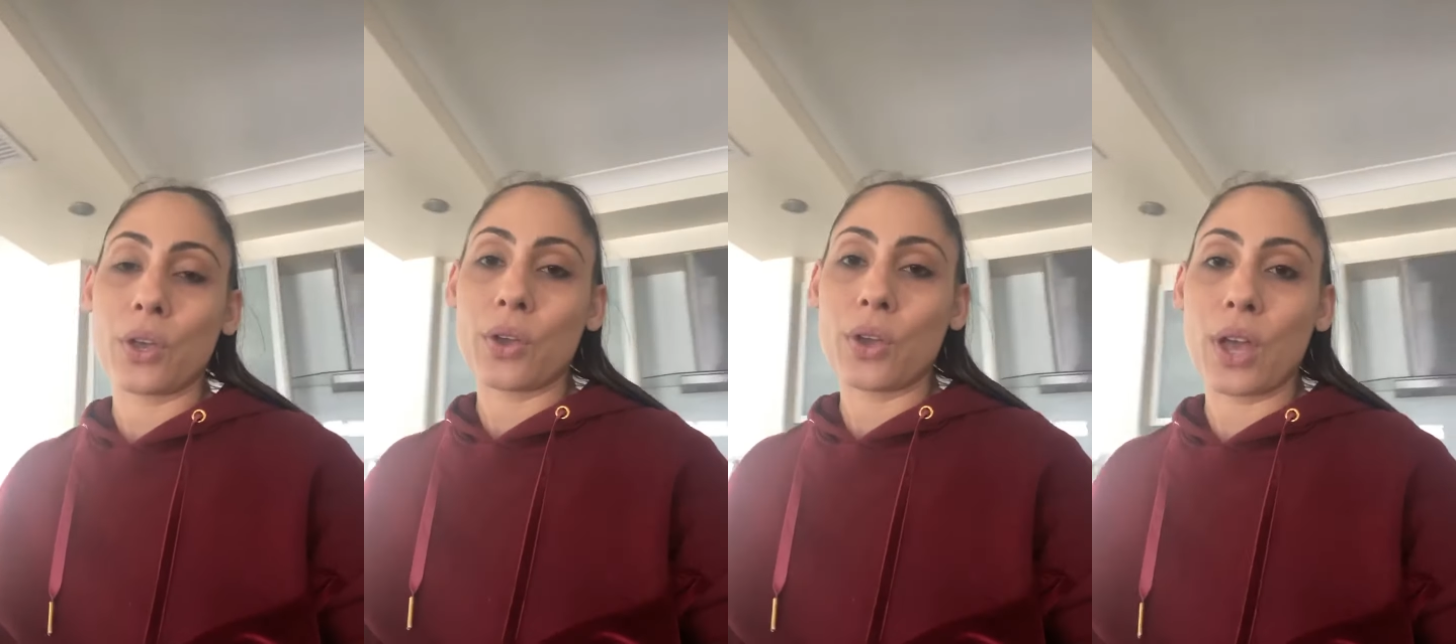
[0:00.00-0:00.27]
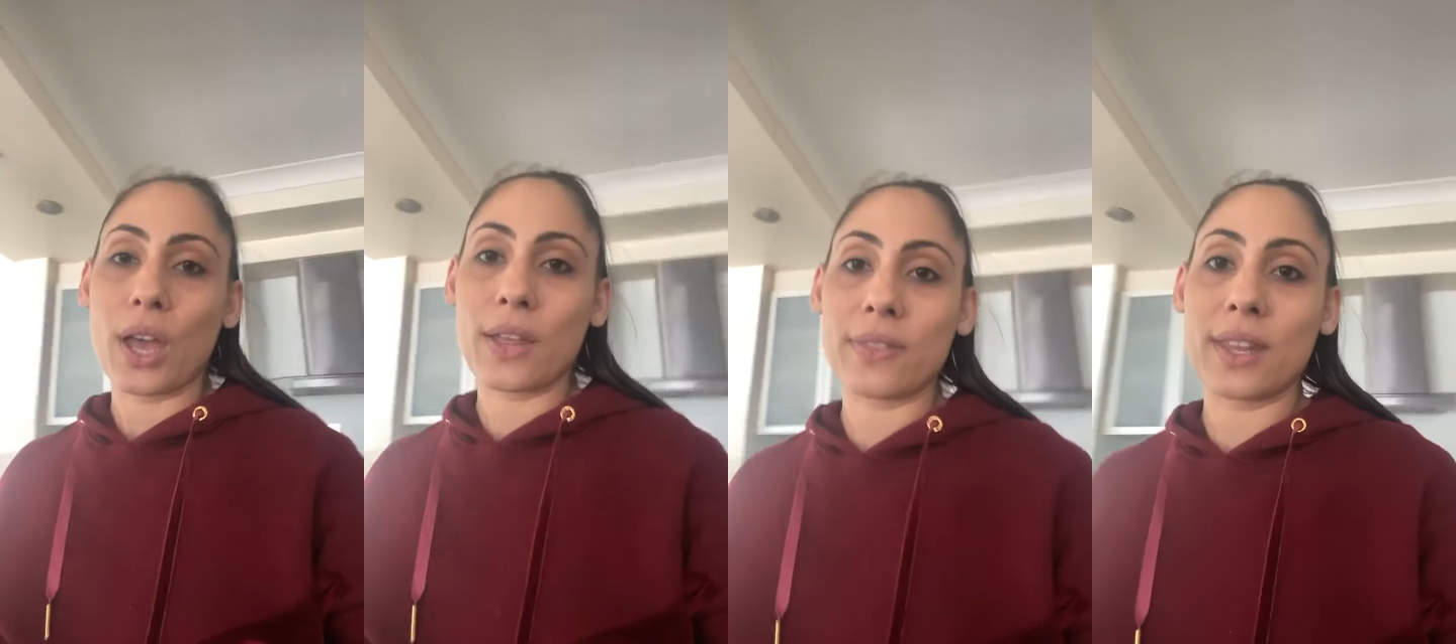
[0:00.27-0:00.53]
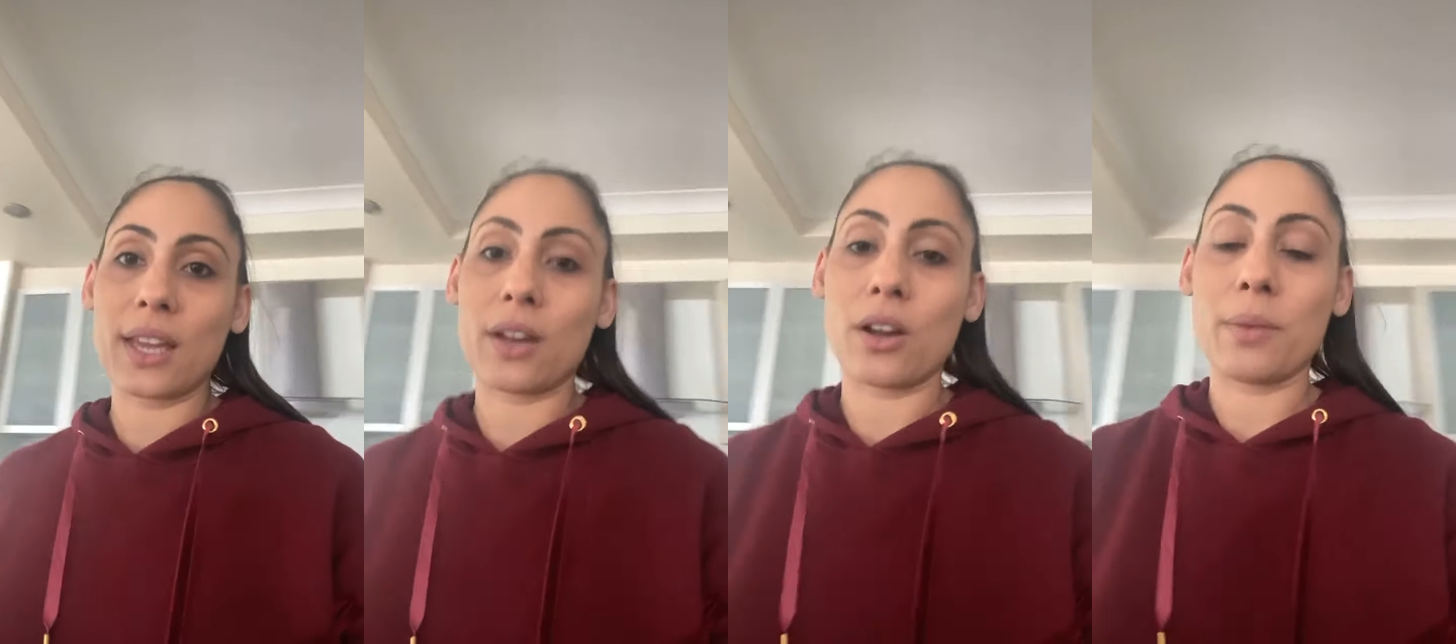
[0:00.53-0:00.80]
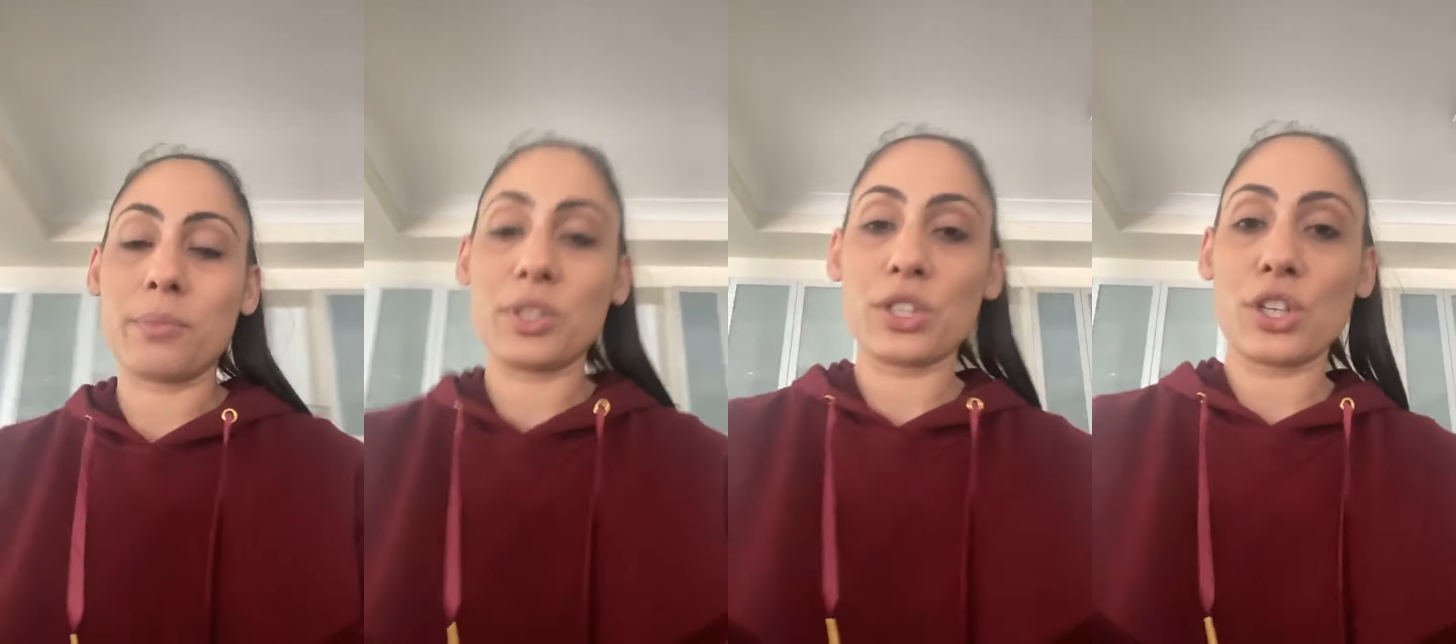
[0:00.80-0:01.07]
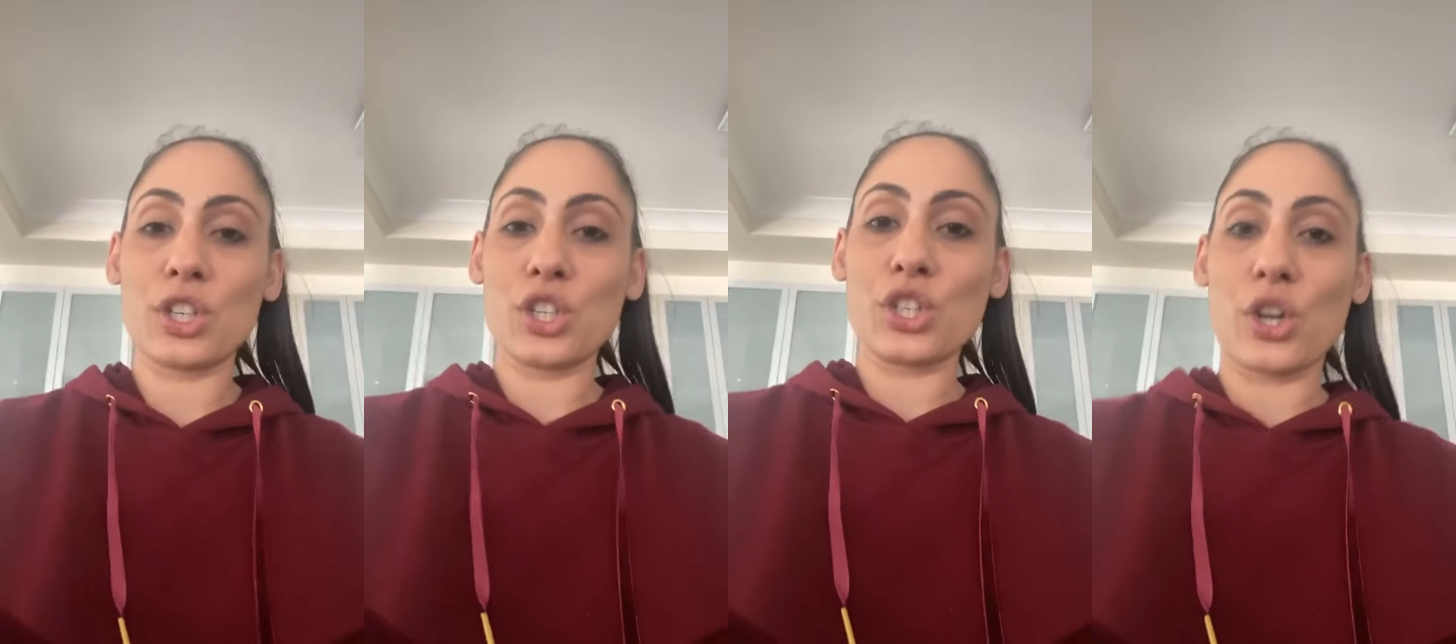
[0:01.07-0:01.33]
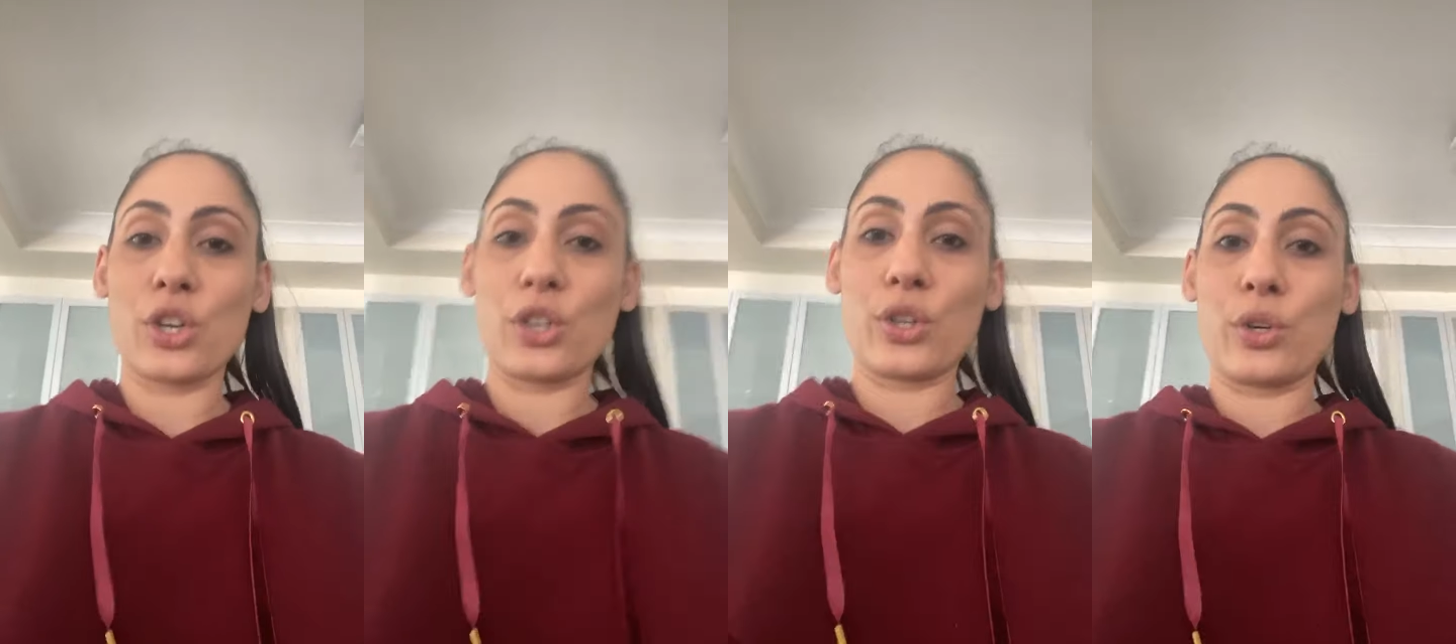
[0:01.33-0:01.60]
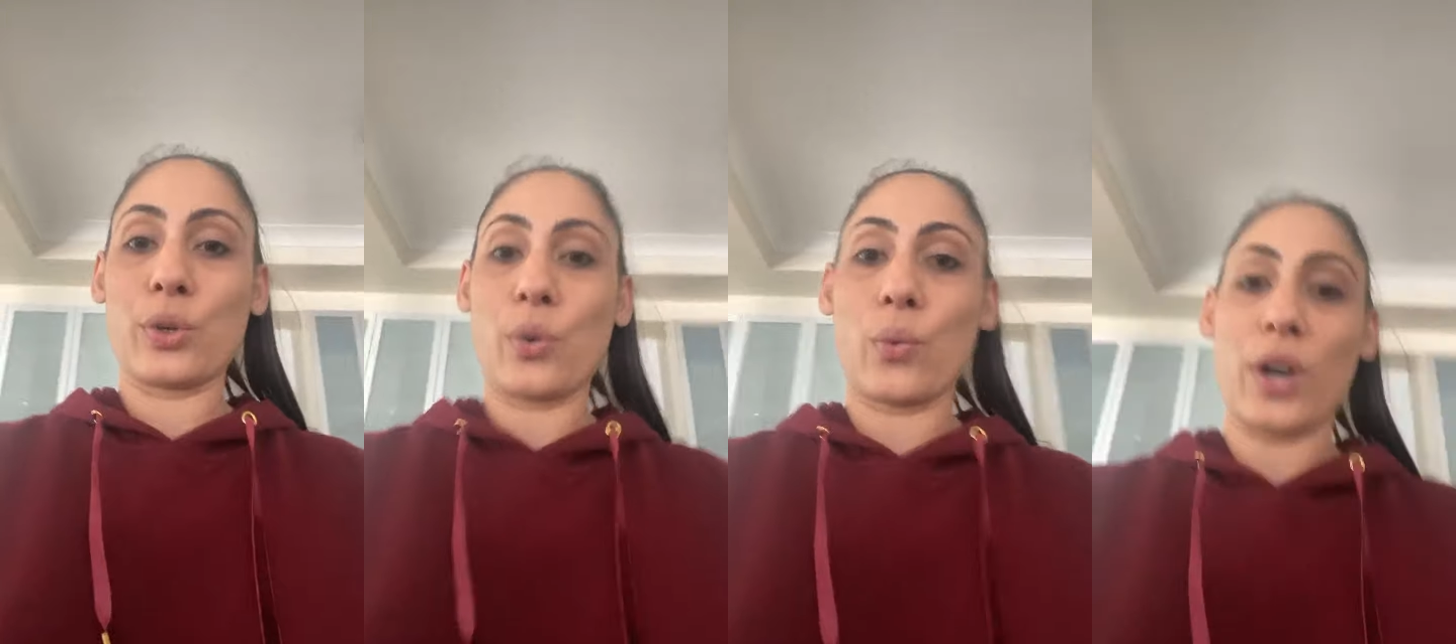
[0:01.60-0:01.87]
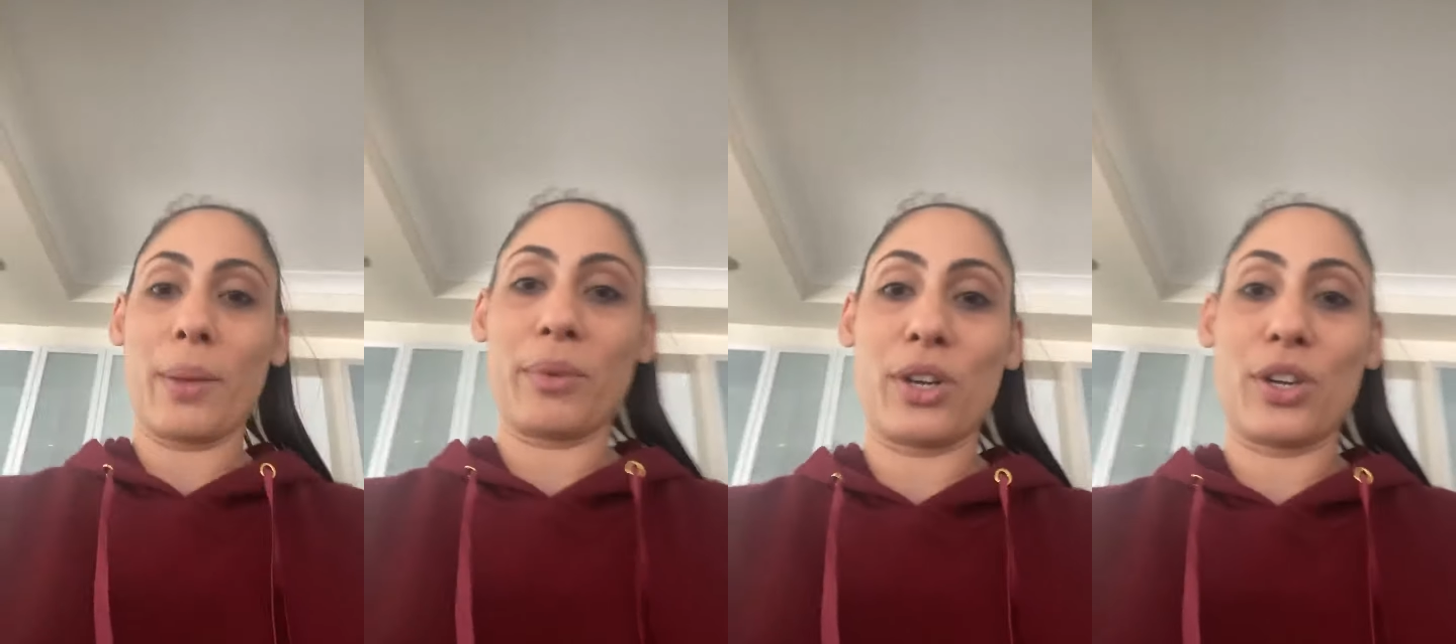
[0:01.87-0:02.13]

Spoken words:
And now I'm just going to show you what I'm going